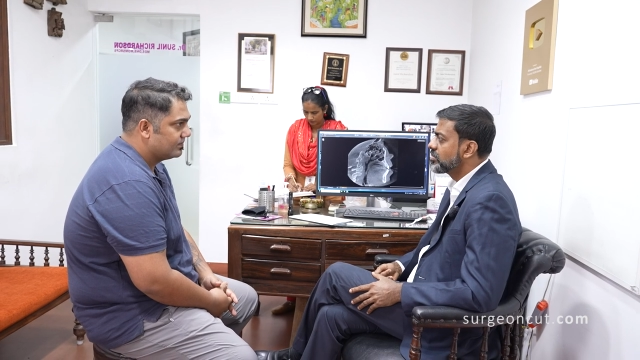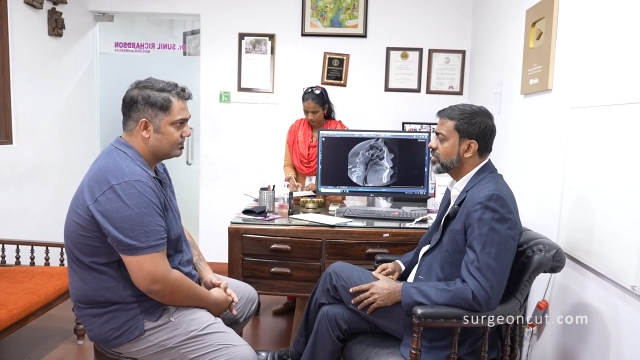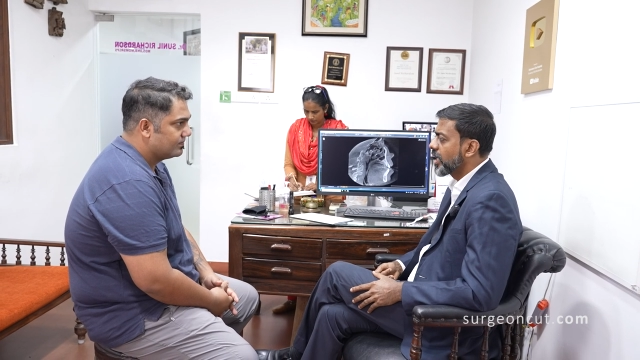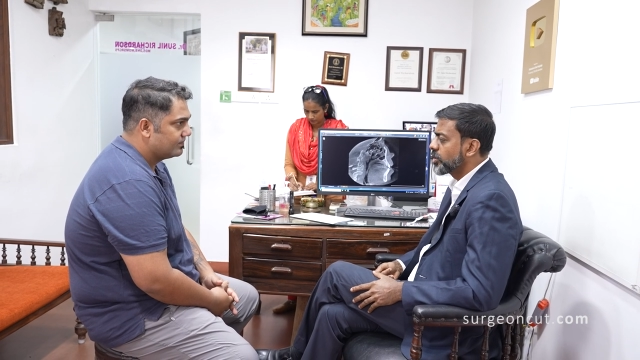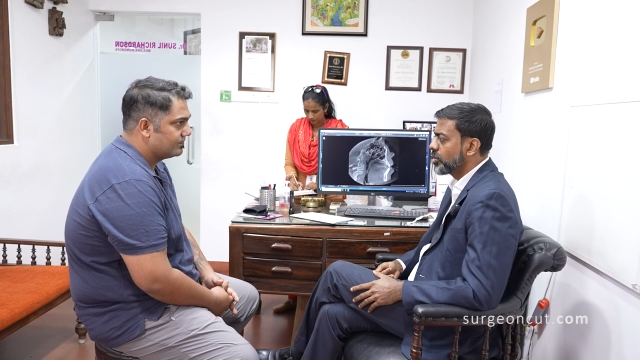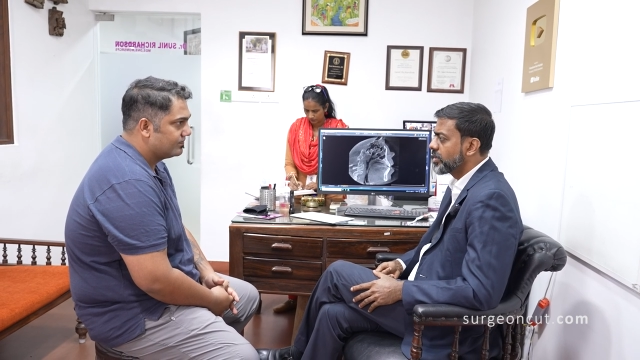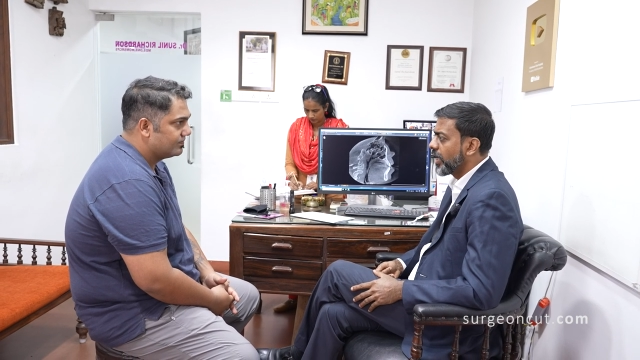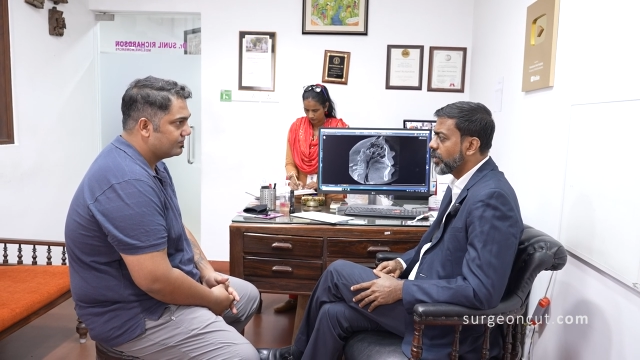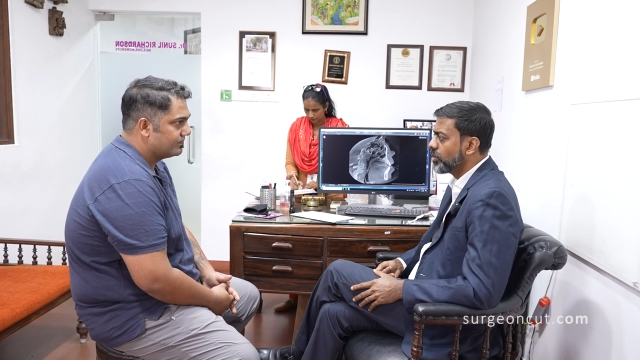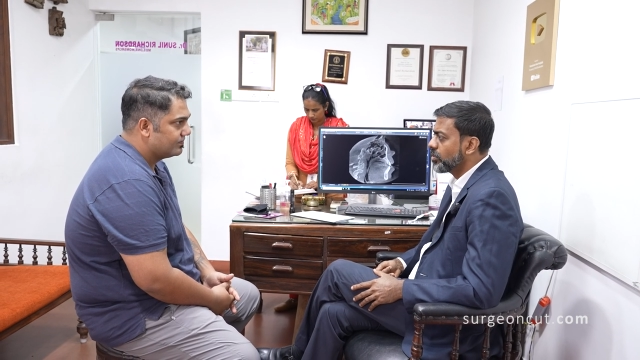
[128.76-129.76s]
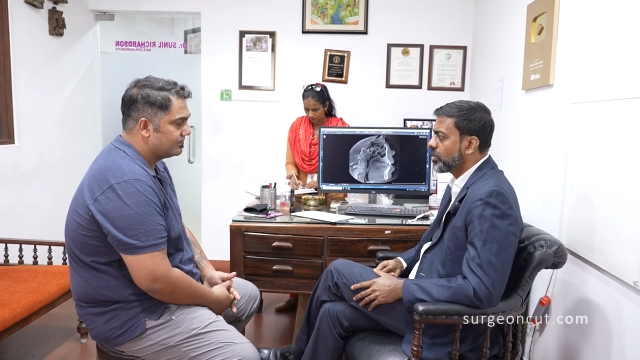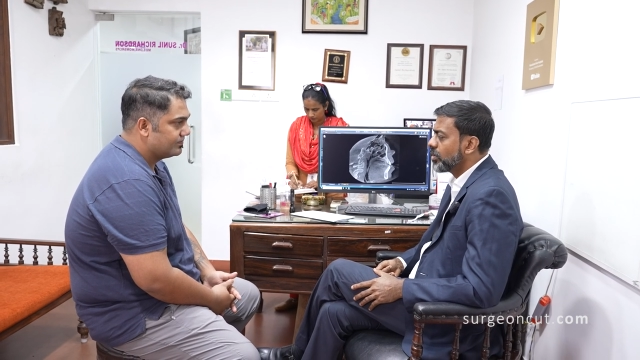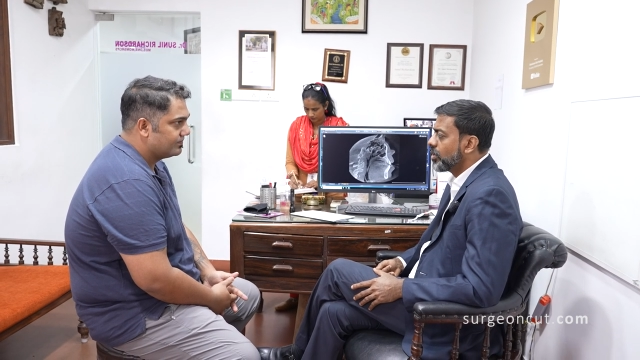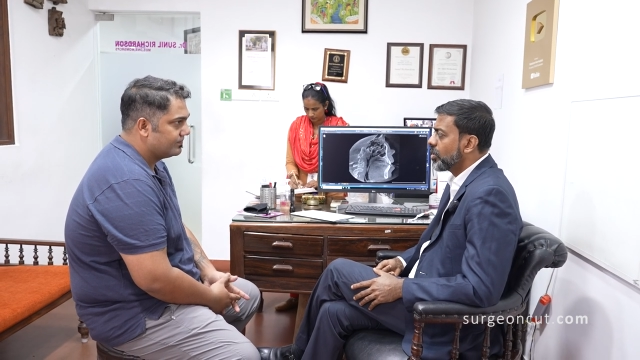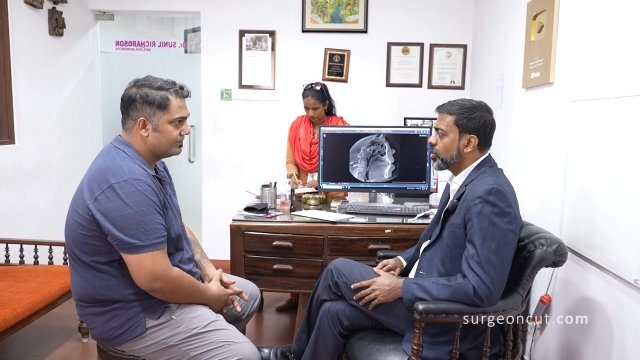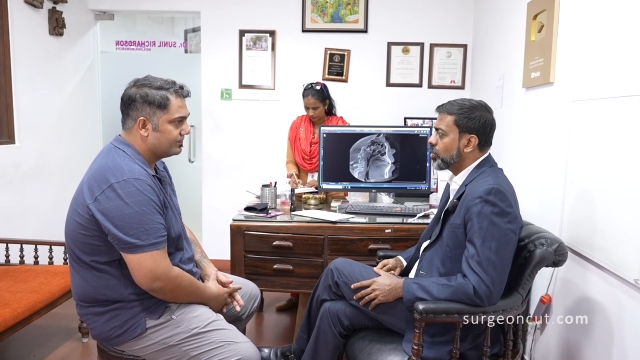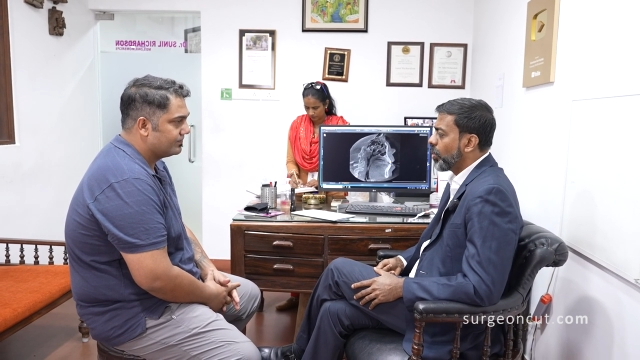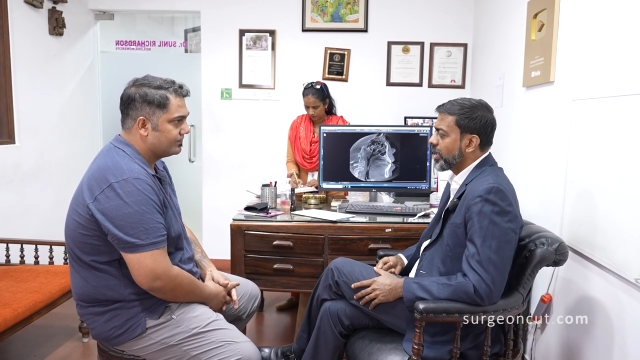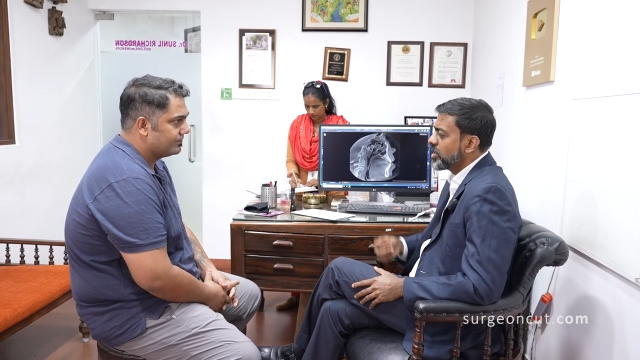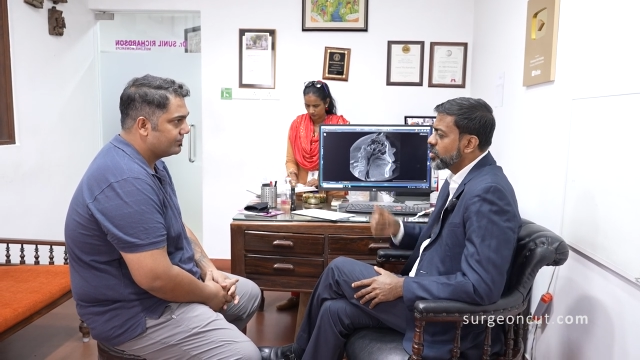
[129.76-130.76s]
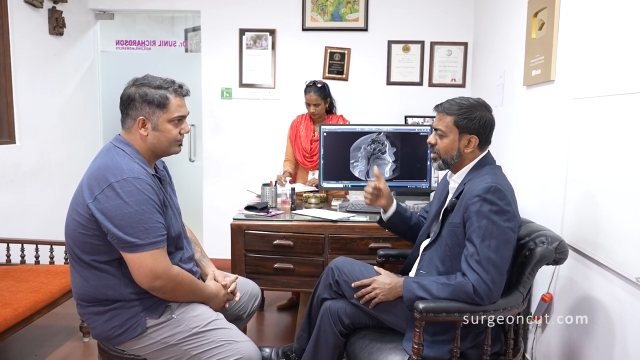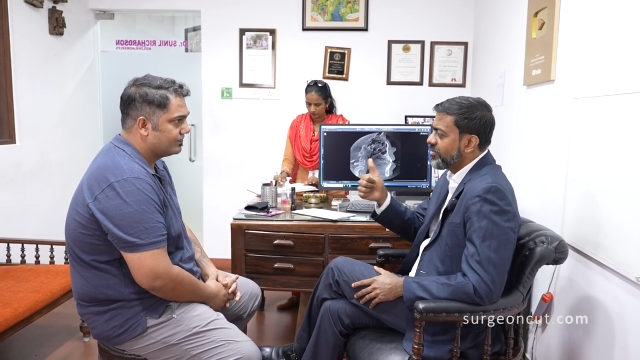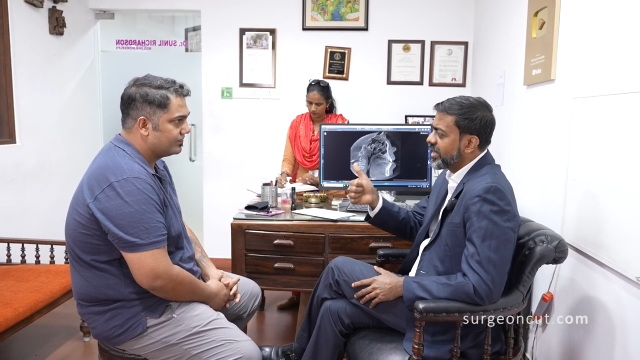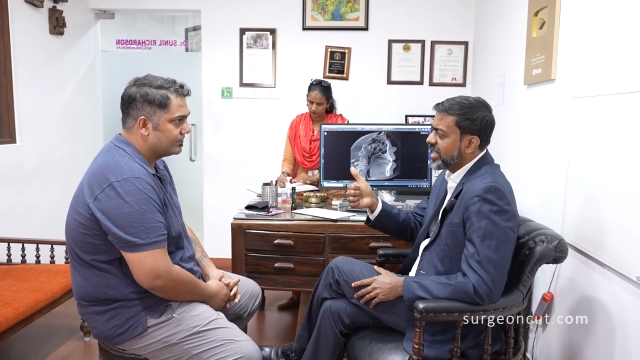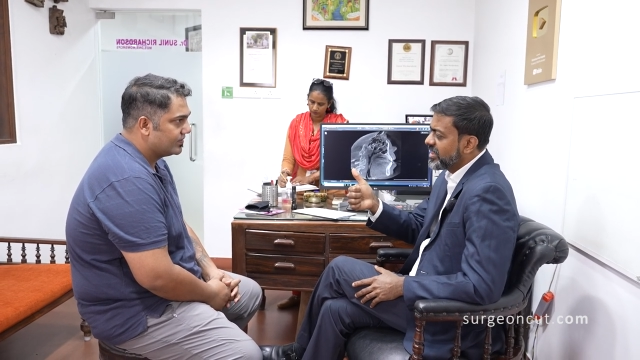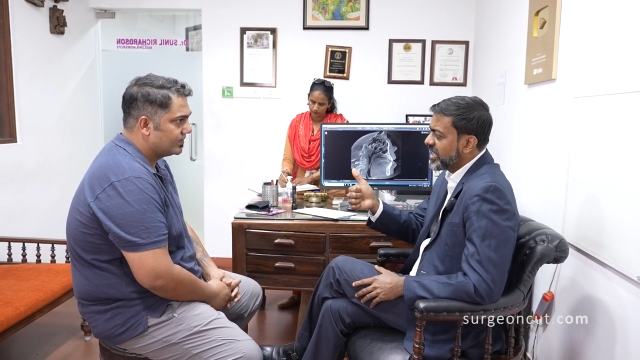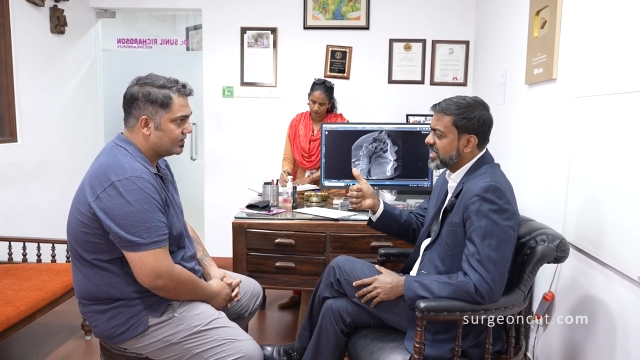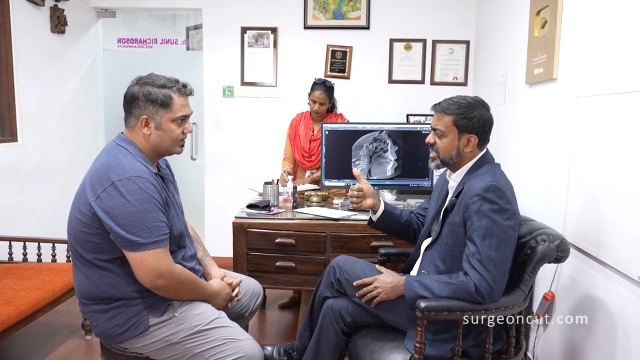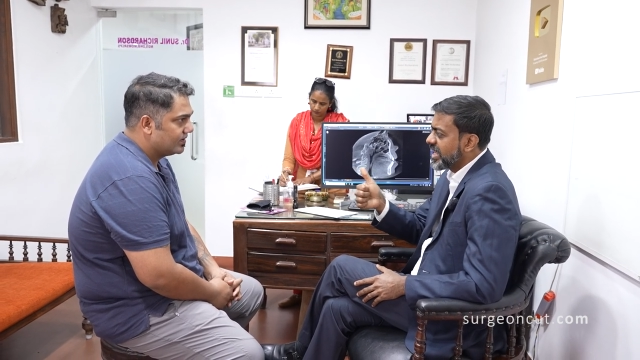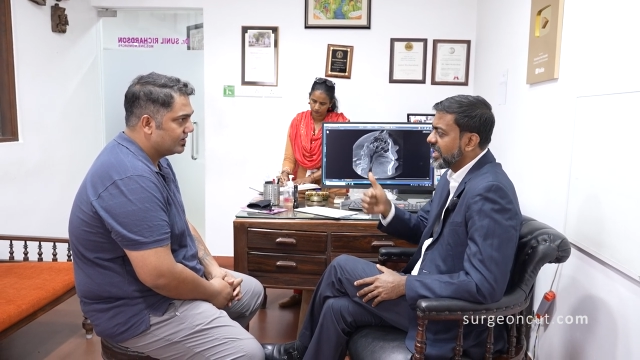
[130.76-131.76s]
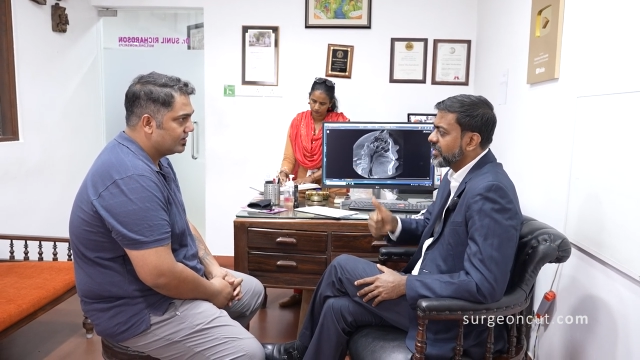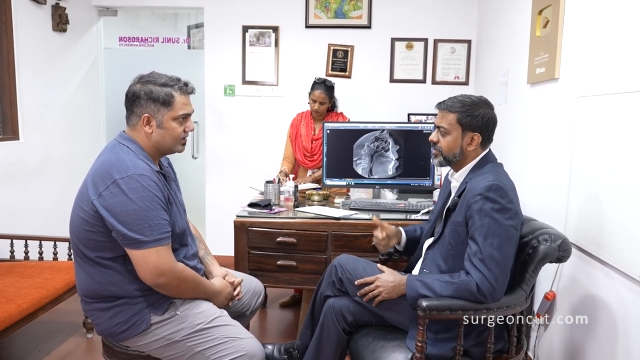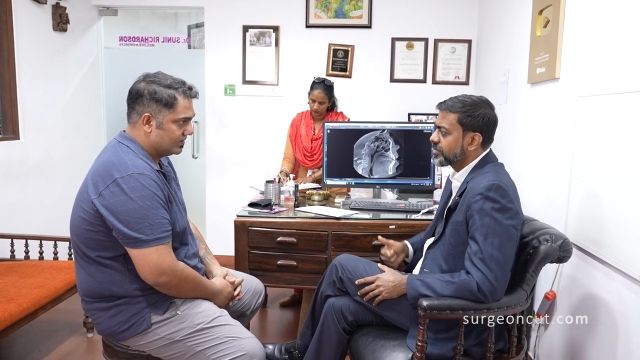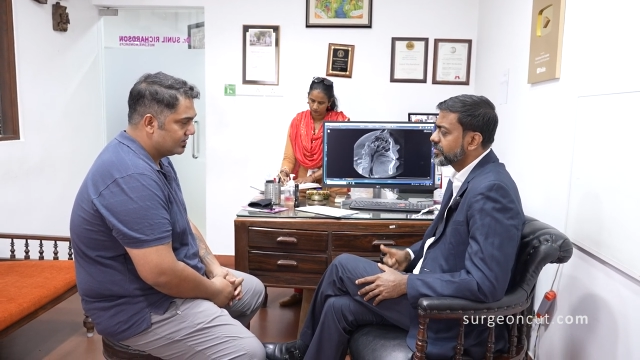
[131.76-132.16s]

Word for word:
Speaker 1: that I should tell you. One is you have very thick skin,